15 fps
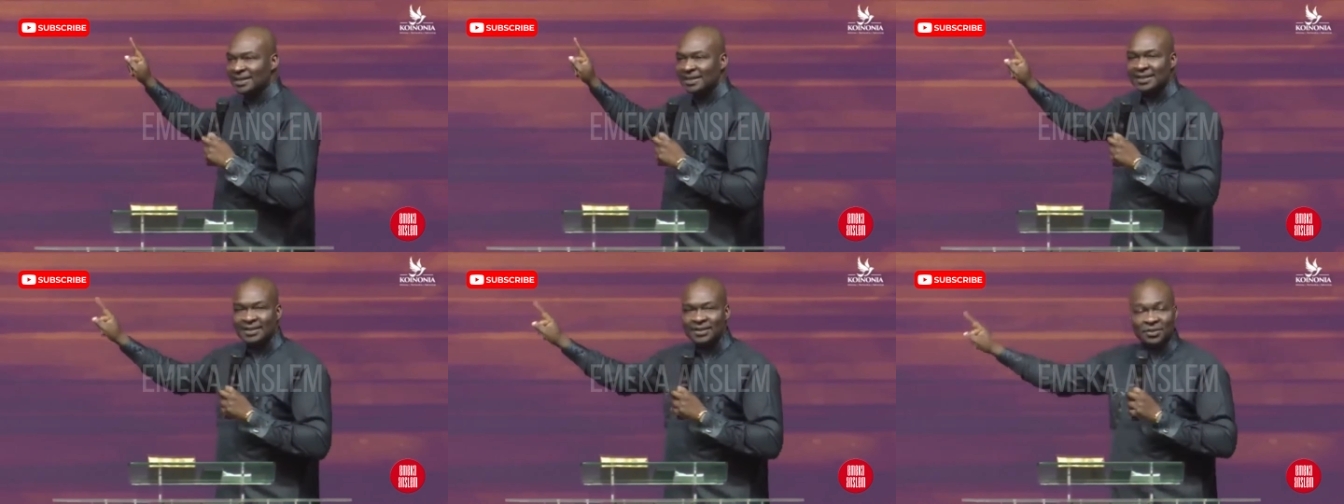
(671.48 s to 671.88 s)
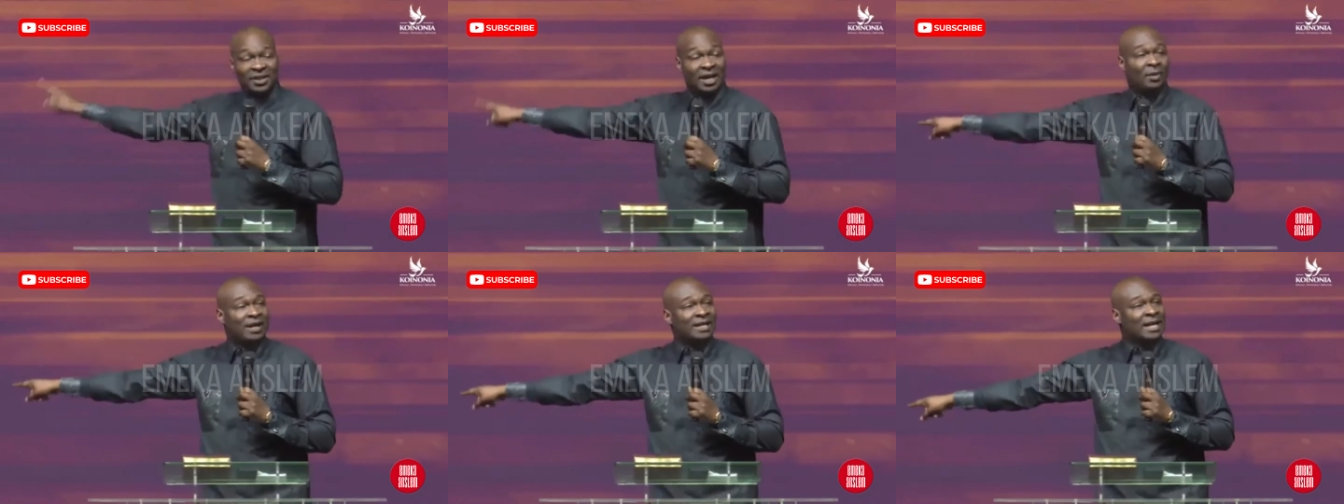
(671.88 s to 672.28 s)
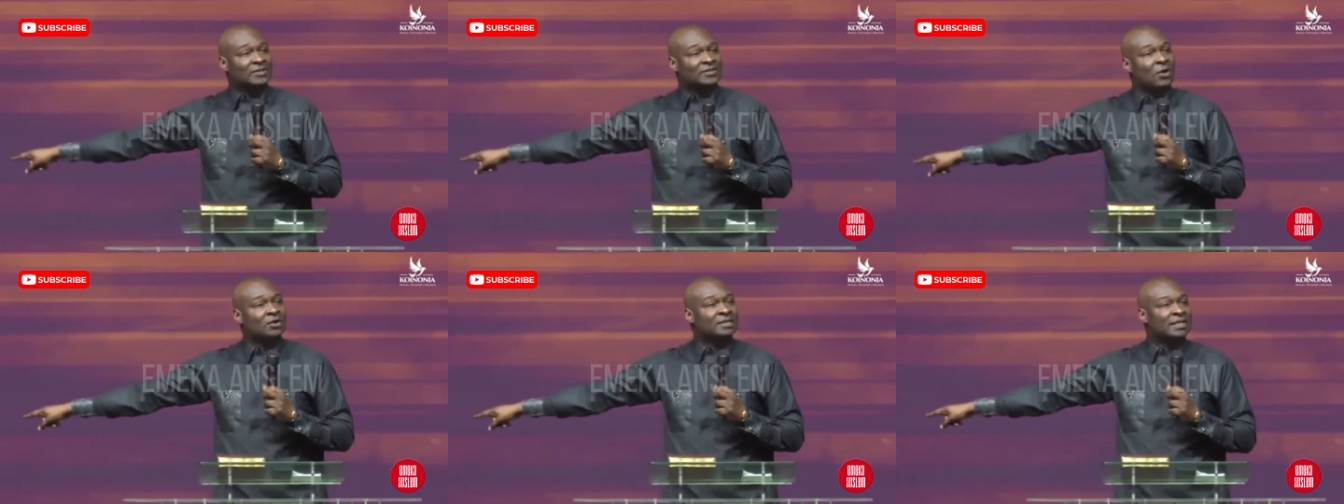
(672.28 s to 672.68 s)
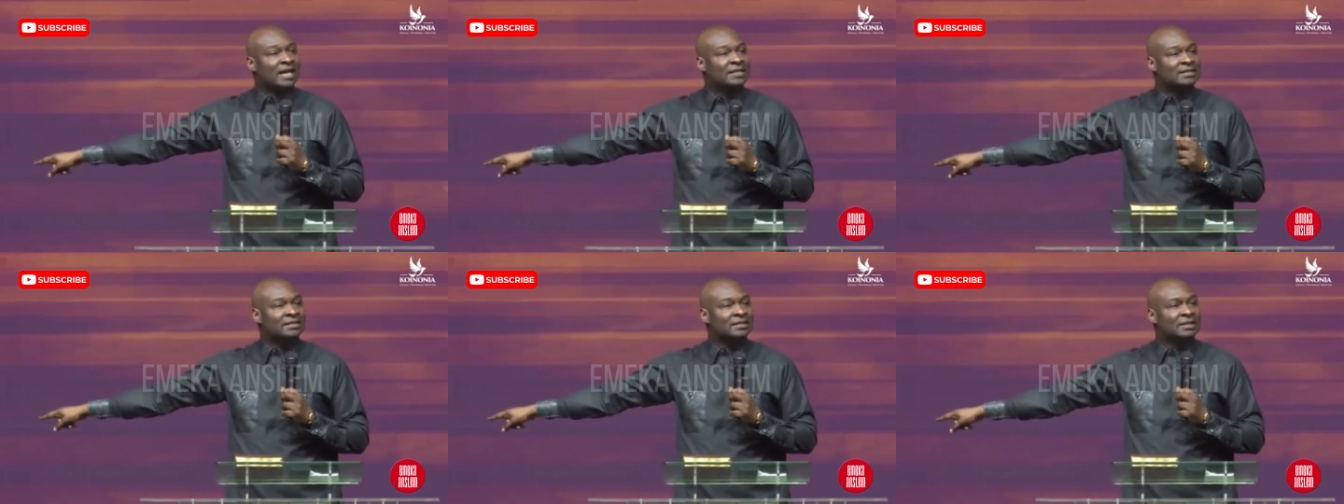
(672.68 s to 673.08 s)
You hear what that song
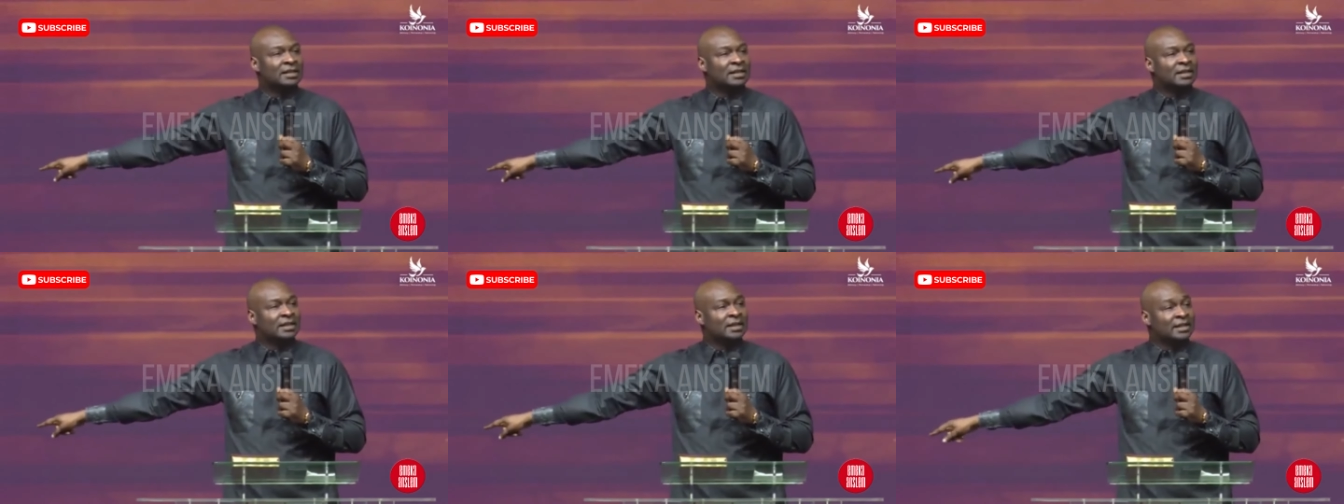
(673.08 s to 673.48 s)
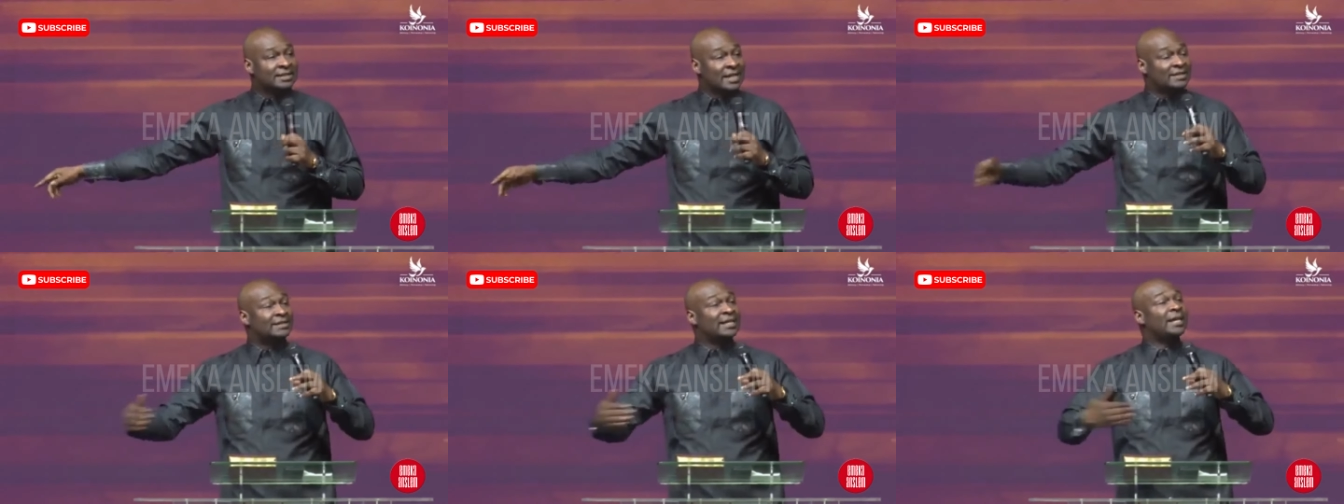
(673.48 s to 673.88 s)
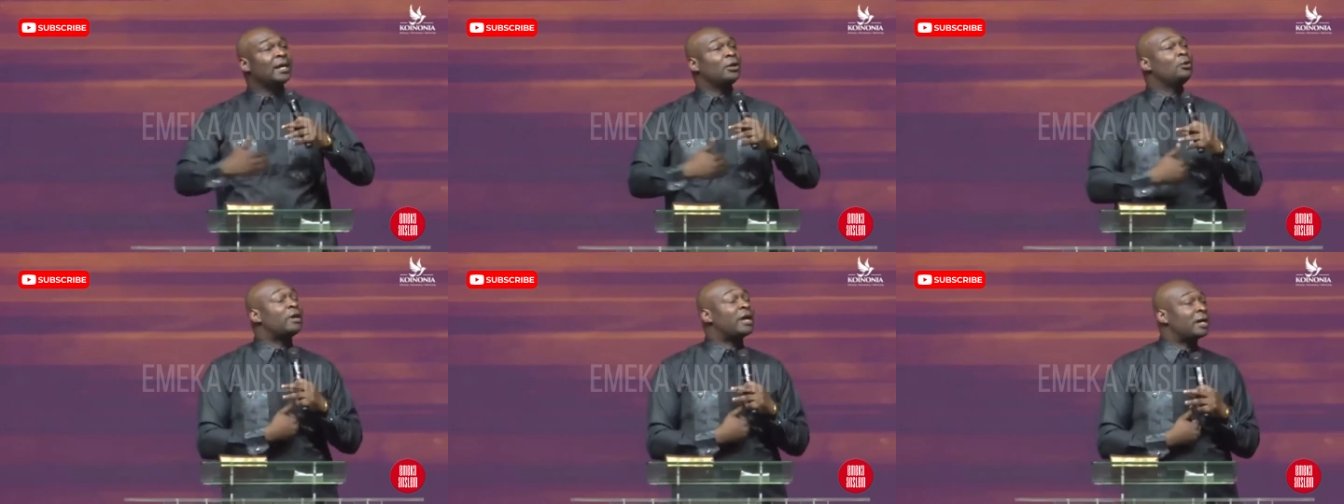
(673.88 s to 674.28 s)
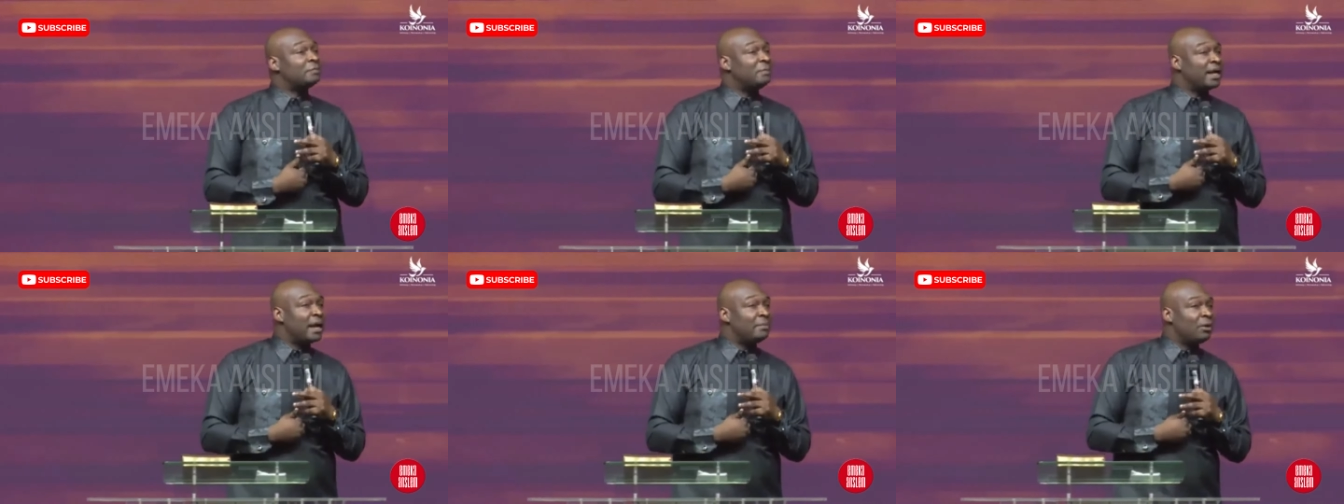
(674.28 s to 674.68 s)
says? It says, take a look at
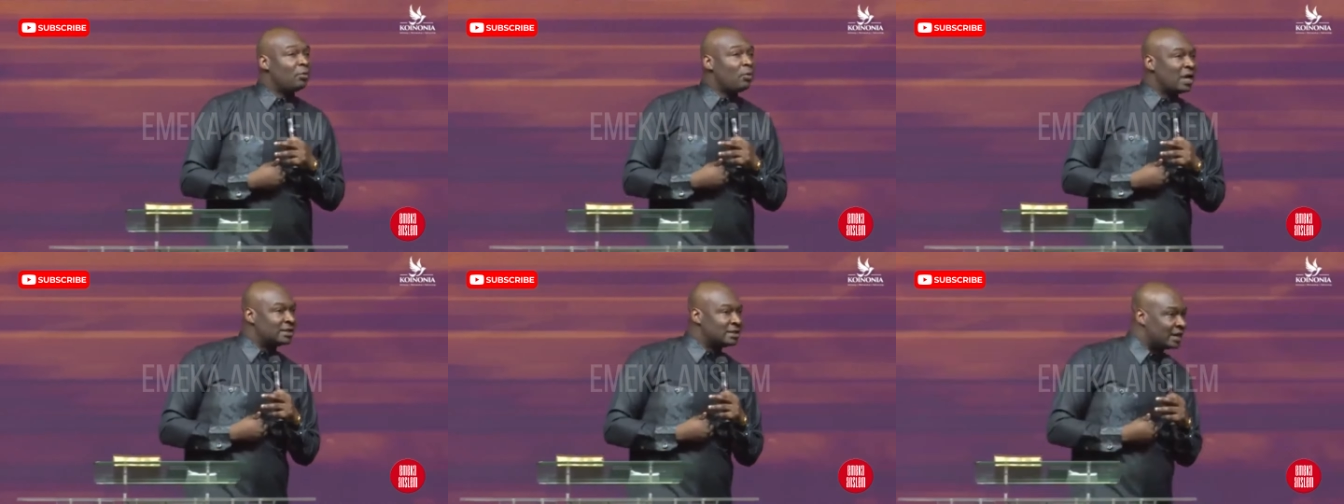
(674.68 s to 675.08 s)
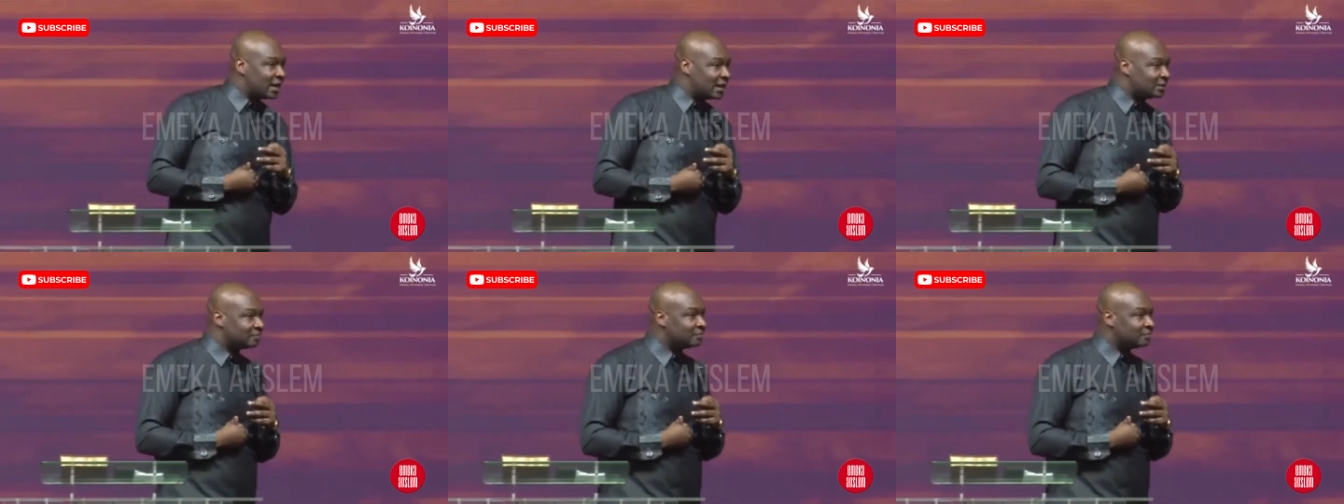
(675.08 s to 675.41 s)
me, I'm a wonder.